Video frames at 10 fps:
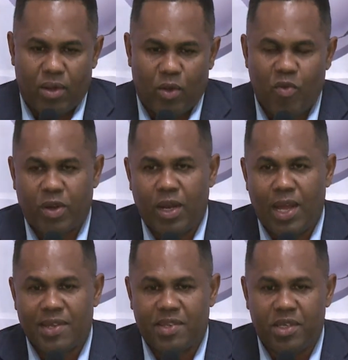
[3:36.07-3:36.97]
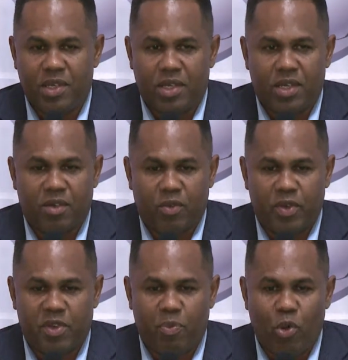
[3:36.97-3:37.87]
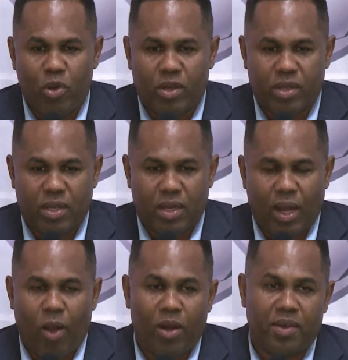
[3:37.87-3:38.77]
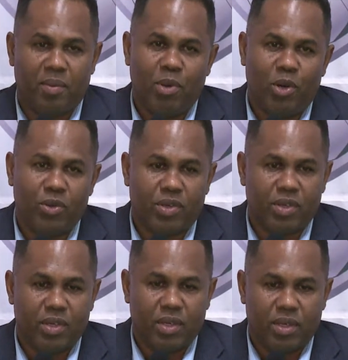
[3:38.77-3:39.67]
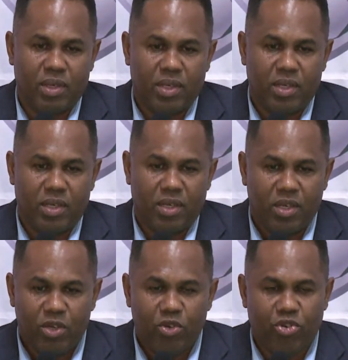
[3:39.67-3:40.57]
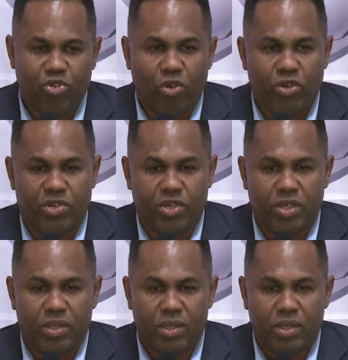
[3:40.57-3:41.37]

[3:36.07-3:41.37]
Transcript: Over the last year, we spoke a lot about the new structure